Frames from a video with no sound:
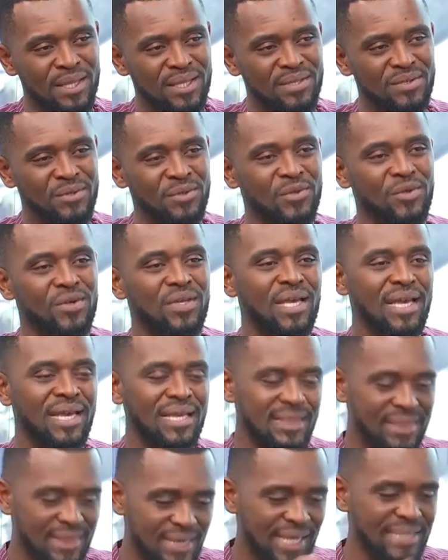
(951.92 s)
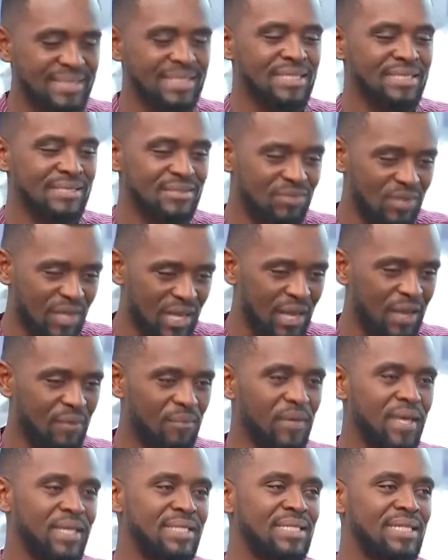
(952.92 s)
You know, and that is
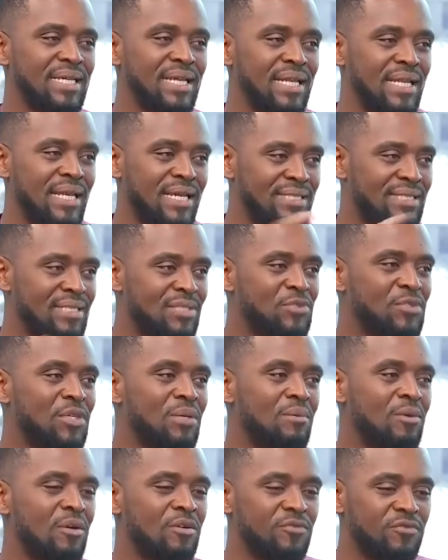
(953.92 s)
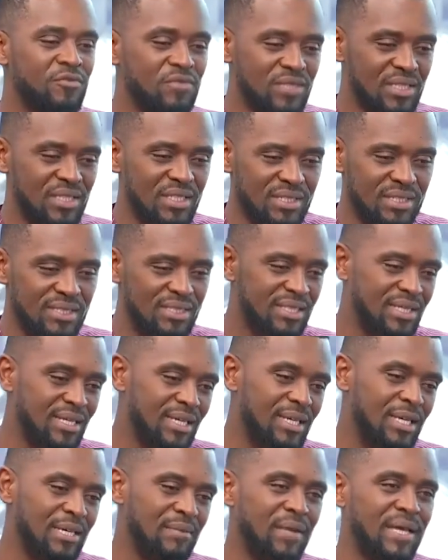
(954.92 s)
basically a syndrome of these
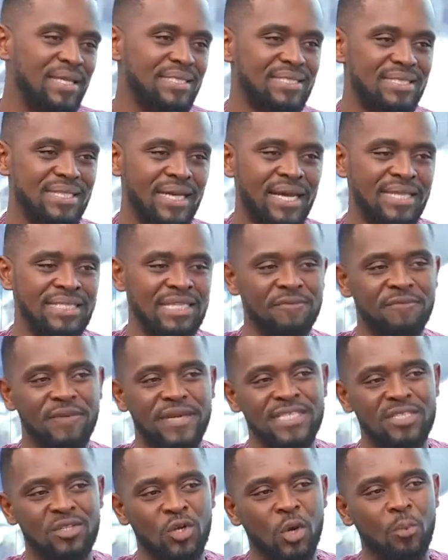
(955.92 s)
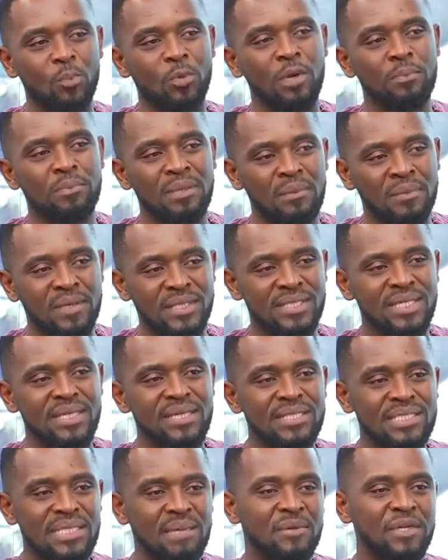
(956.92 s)
STIs affecting unborn babies.
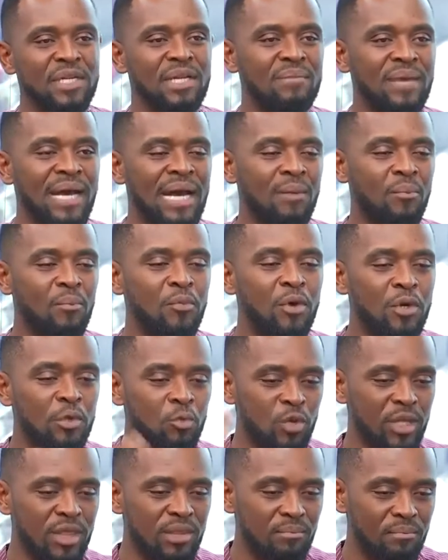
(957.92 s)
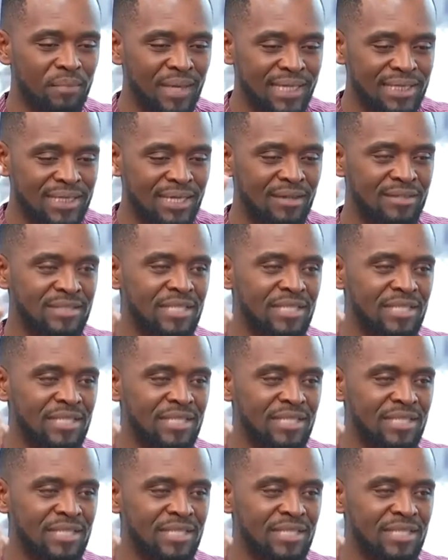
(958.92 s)
Some of them are born with mental